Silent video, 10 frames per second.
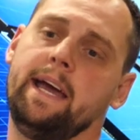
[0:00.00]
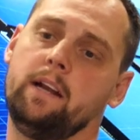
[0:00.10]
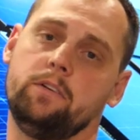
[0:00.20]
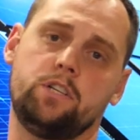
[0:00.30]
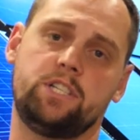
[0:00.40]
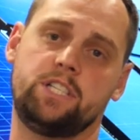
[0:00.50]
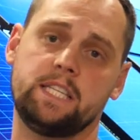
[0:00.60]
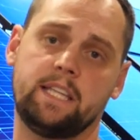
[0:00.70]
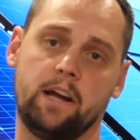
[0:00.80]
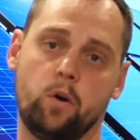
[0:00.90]
and it'll just
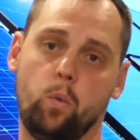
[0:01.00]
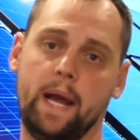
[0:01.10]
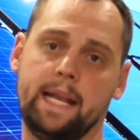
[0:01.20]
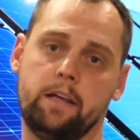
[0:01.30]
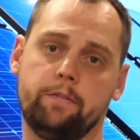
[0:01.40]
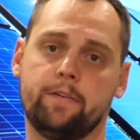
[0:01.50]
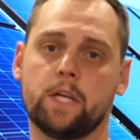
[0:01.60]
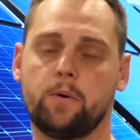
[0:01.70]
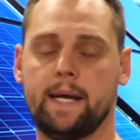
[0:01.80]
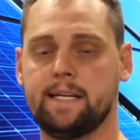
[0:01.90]
sit there waiting for
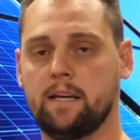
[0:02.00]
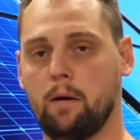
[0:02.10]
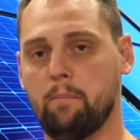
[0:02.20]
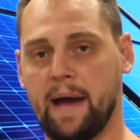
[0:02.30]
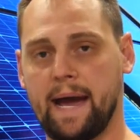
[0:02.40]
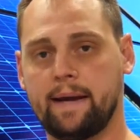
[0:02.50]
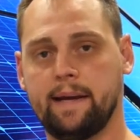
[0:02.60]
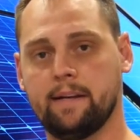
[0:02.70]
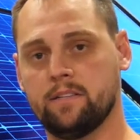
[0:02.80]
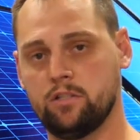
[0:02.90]
the grid to come
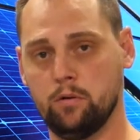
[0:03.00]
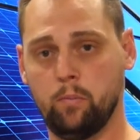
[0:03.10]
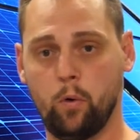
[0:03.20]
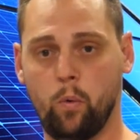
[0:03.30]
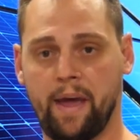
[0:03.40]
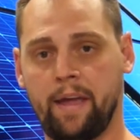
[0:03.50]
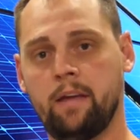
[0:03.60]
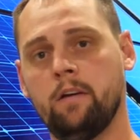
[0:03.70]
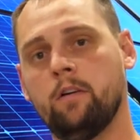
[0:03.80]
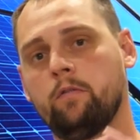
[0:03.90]
back in a suitable way